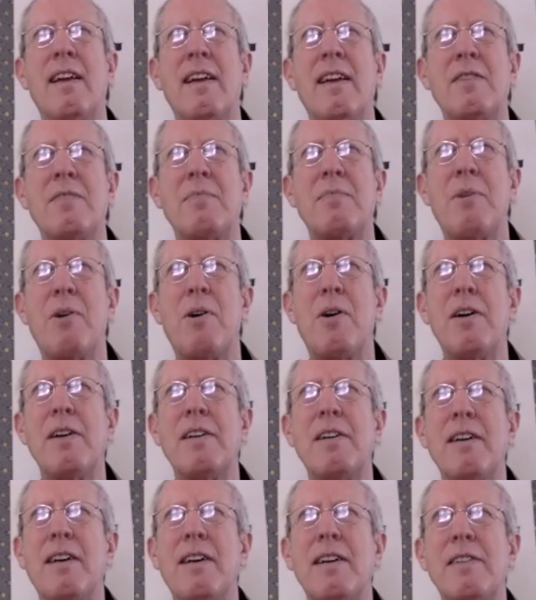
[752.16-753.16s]
is
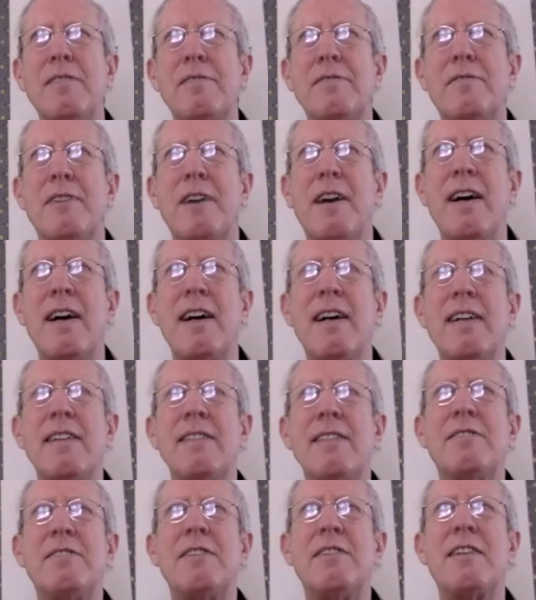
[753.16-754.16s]
part of and
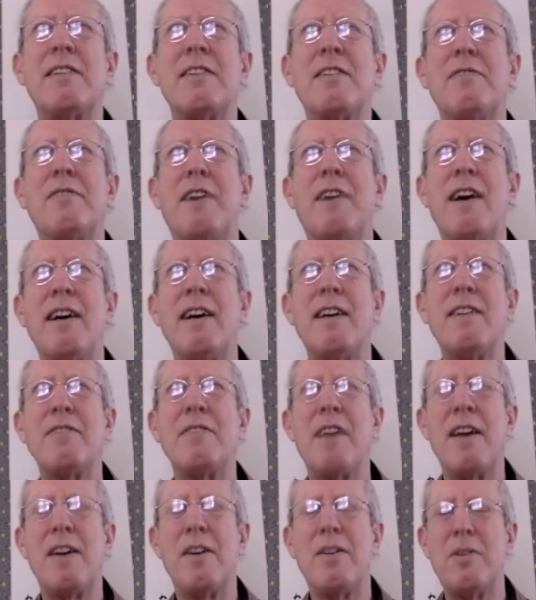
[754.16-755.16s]
signifies
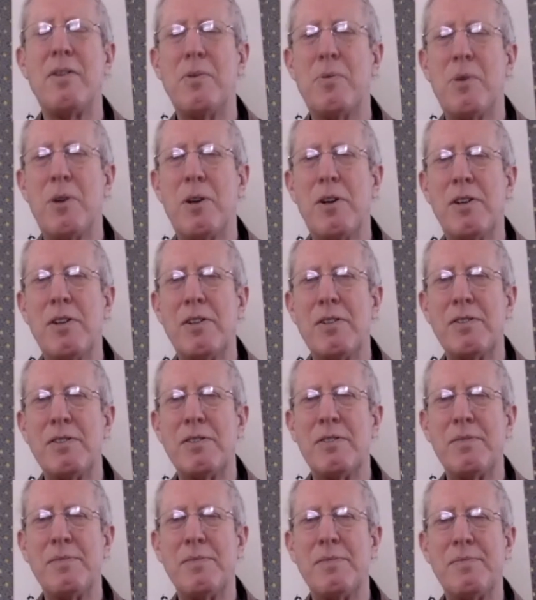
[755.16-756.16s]
a whole world
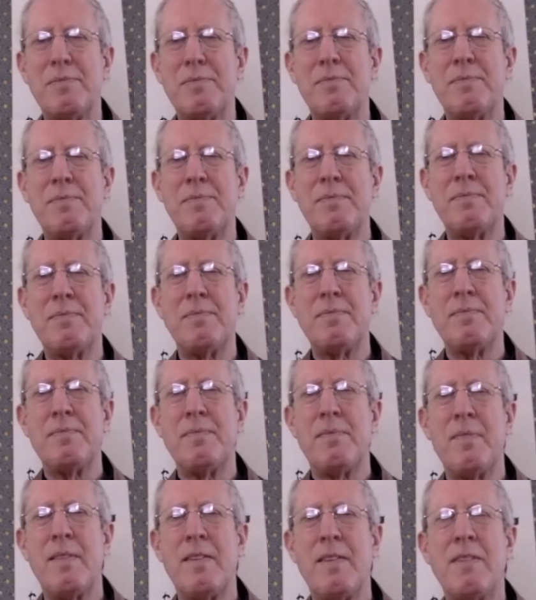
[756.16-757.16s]

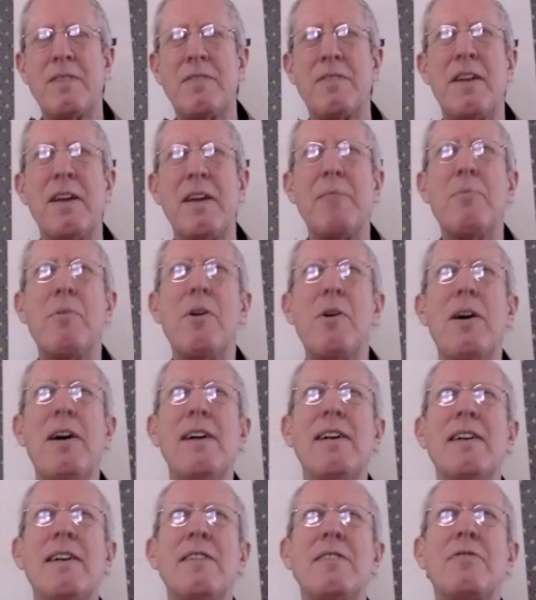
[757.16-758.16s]
the same way
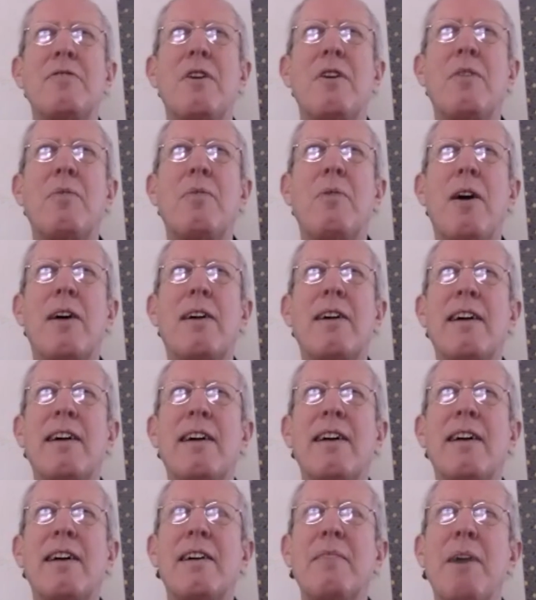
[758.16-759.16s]
as walking
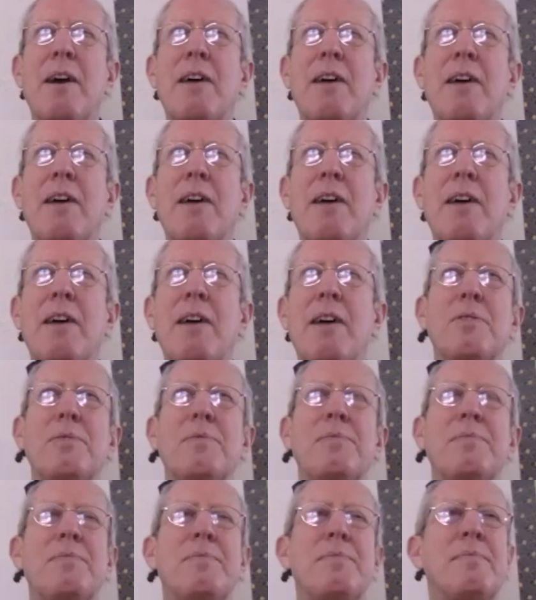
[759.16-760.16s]
in mountains
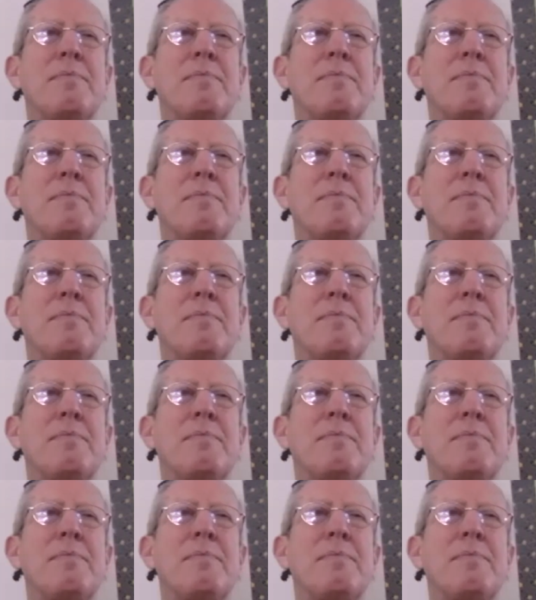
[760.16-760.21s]
do.